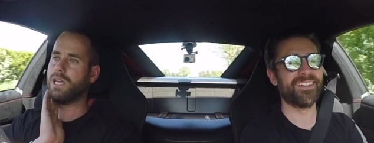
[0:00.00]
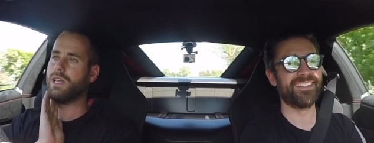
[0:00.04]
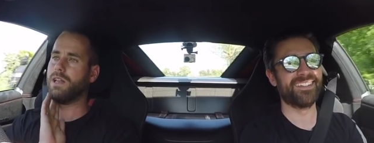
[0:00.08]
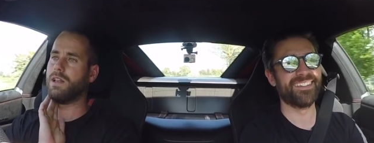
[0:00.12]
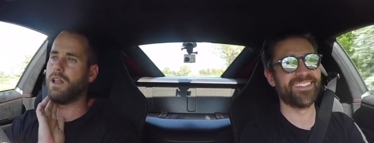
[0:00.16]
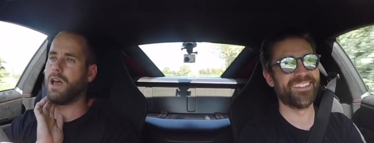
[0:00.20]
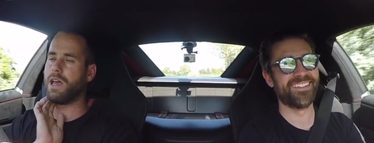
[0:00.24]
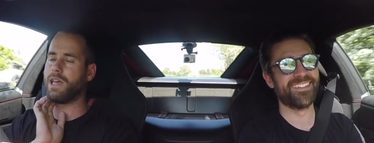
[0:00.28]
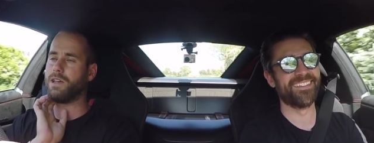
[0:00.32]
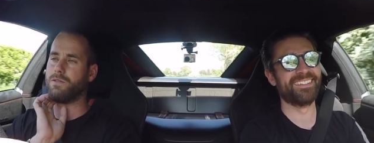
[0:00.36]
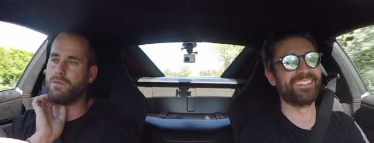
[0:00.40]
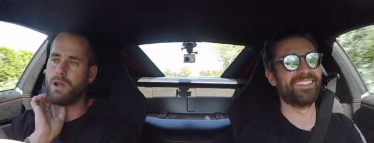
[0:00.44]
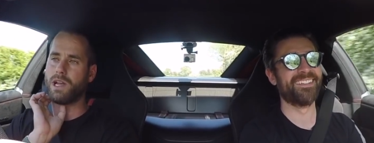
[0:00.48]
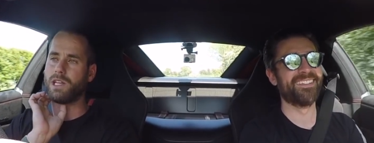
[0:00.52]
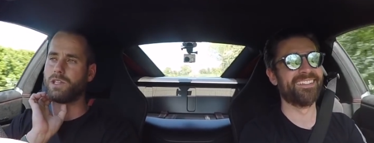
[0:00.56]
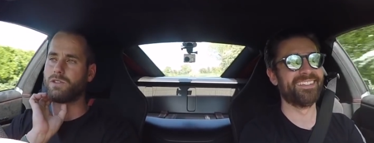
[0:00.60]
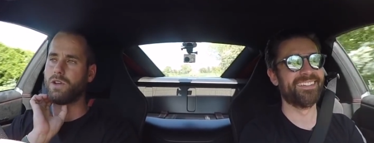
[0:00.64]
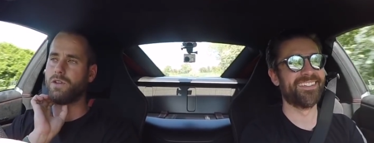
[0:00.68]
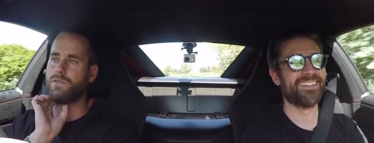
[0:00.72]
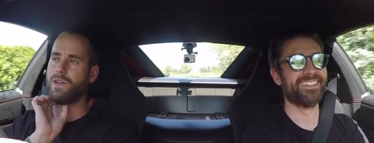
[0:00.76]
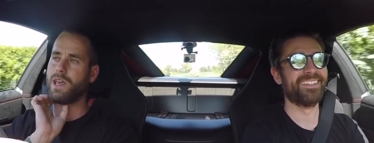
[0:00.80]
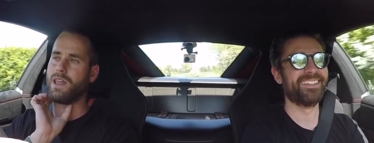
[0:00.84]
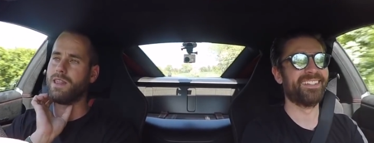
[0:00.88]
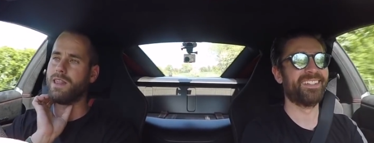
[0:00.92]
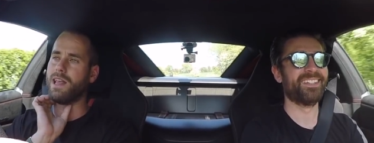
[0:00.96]
Speaker 1: it like a Range
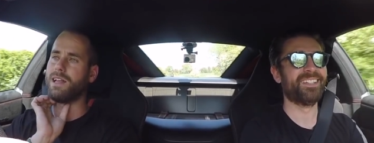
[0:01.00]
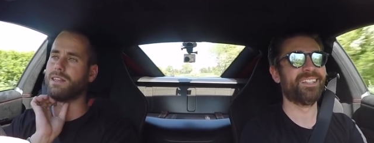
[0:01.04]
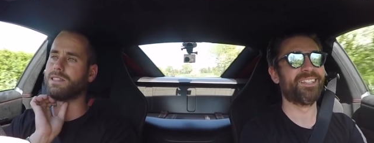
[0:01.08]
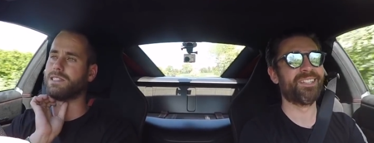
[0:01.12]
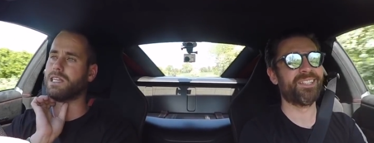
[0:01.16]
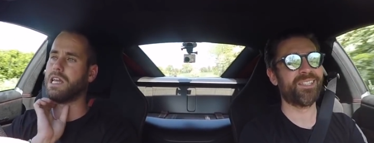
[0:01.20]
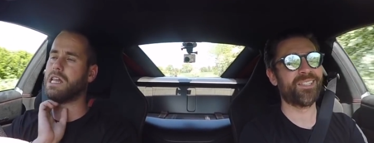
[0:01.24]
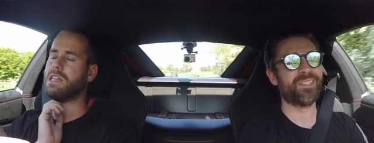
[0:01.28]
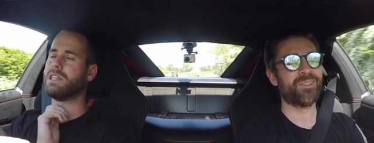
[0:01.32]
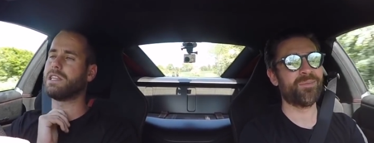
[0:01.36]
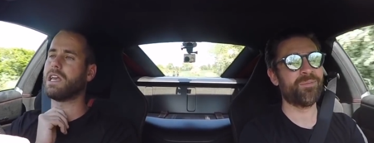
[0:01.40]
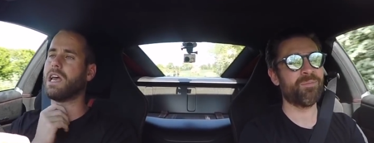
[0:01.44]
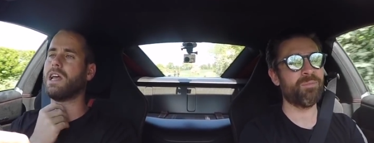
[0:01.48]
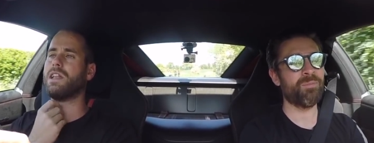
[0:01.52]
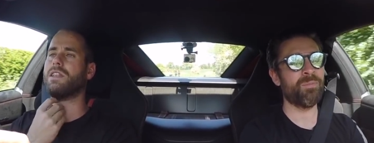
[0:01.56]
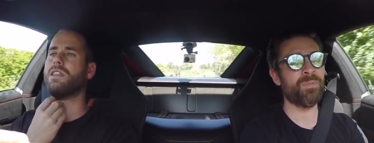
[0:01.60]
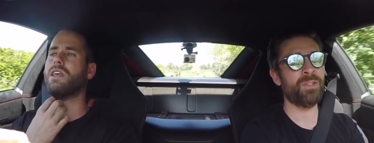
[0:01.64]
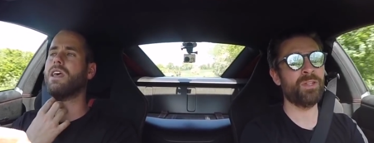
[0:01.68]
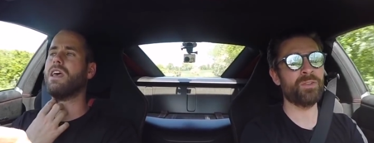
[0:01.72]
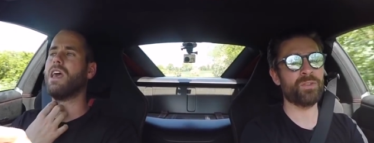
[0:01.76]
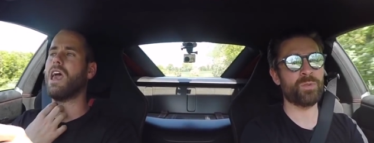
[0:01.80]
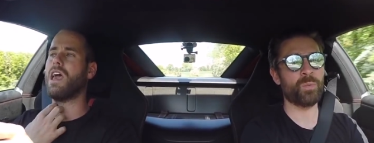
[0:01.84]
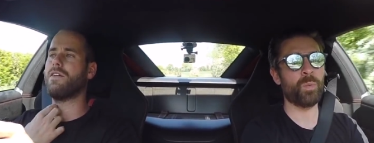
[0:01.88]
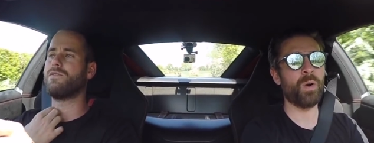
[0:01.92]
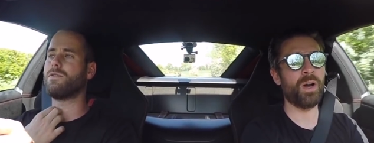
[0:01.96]
Rover in that sense. And
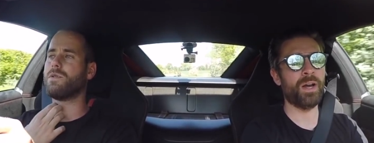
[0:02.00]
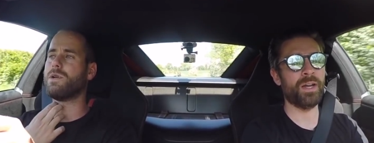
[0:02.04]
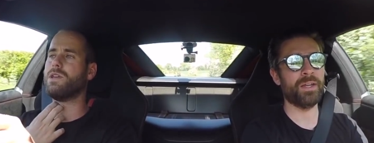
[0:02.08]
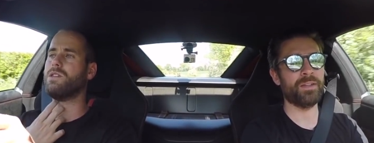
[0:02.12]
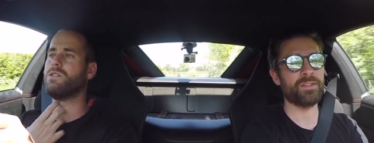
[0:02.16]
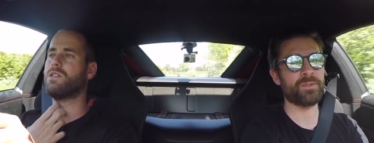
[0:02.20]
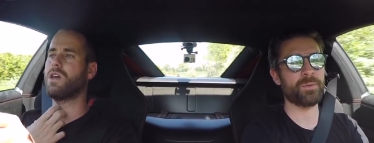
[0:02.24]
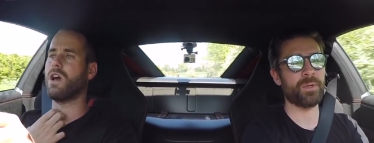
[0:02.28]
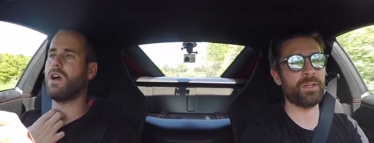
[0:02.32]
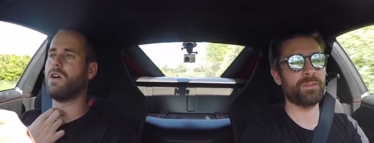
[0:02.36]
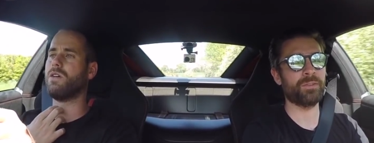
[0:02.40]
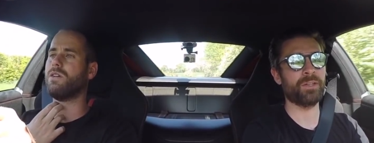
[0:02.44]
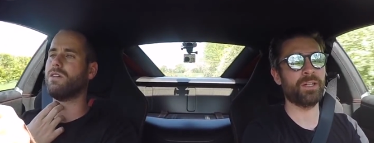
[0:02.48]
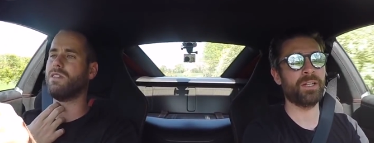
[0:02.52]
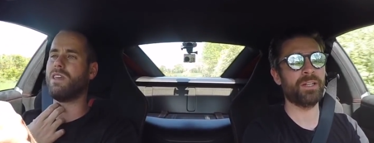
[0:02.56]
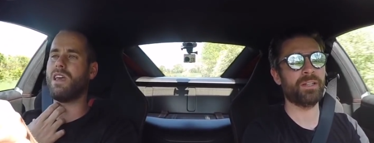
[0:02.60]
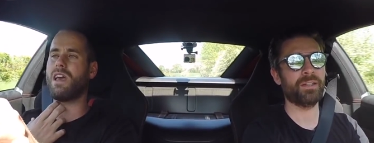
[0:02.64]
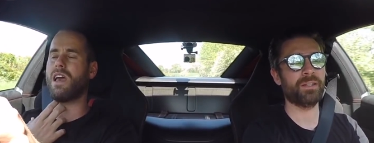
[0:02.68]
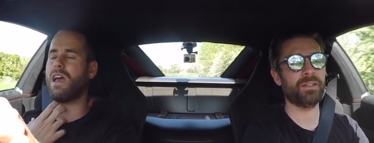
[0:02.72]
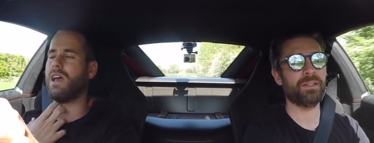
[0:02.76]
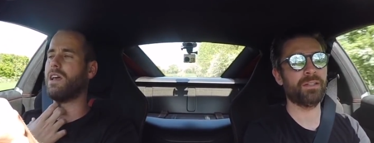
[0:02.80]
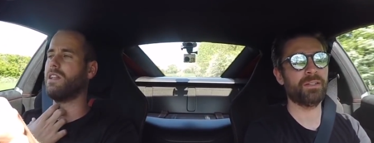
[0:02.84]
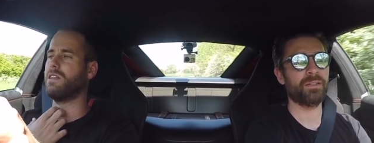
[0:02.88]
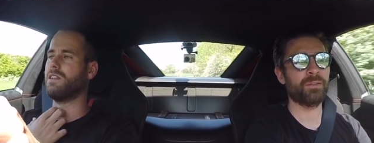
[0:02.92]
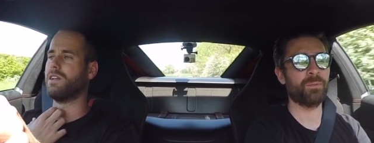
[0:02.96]
Yours every white go, well, right?
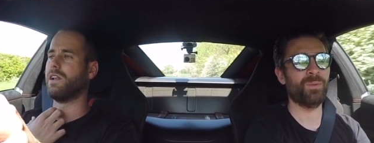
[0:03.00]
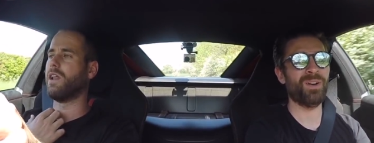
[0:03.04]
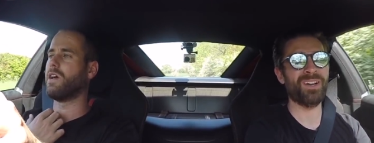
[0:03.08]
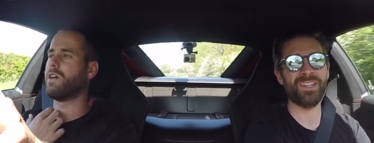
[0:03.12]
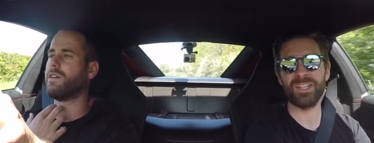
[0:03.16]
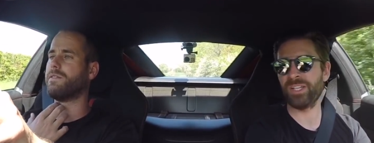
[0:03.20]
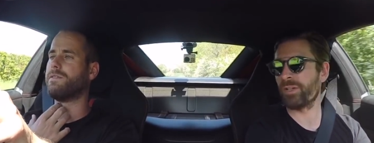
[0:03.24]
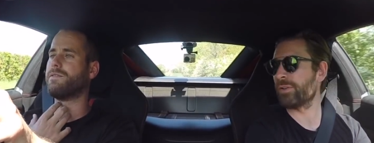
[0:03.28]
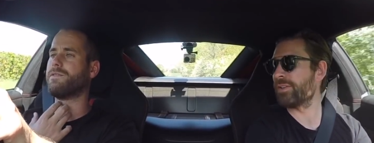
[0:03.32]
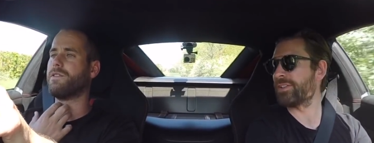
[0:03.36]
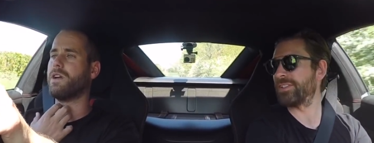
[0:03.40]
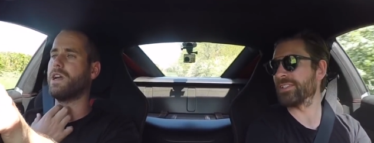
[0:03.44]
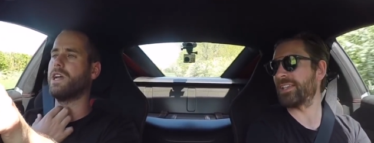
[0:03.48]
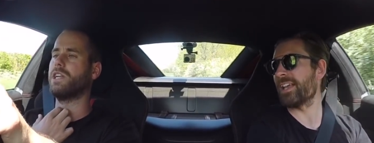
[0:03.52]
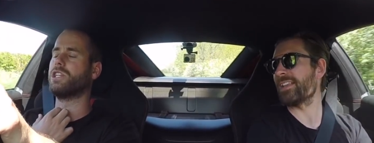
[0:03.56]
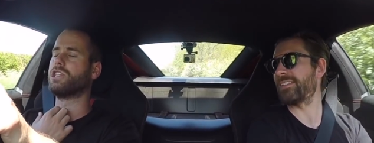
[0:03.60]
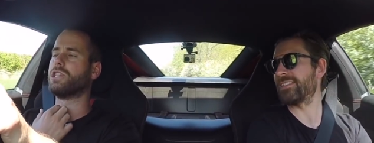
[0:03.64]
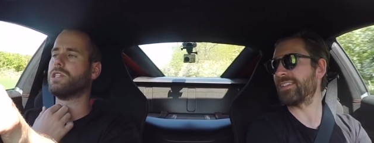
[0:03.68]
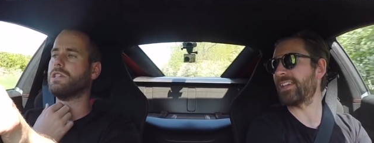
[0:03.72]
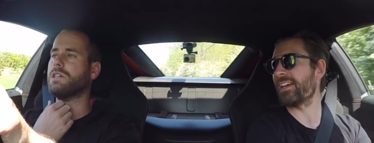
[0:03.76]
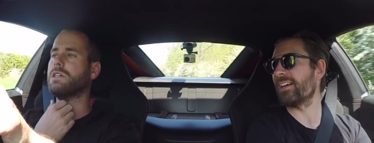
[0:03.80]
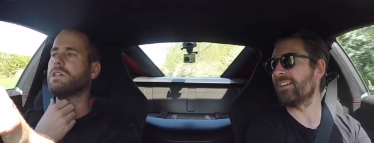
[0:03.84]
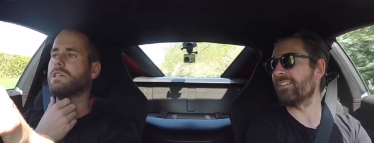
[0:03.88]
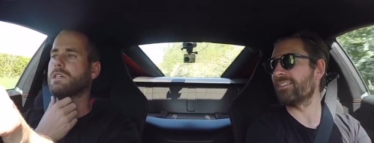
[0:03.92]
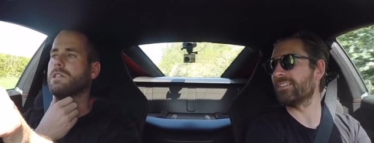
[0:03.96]
yeah, it looks like like
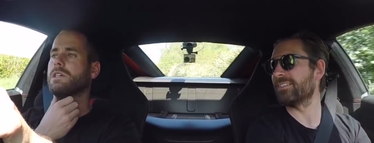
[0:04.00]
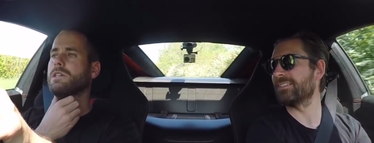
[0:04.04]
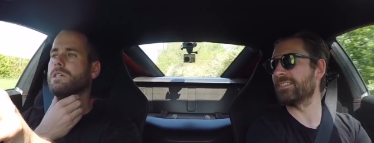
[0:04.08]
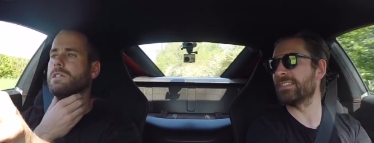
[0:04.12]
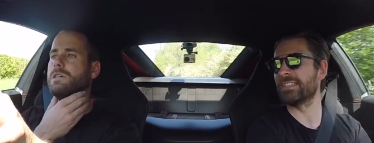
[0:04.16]
stamped out.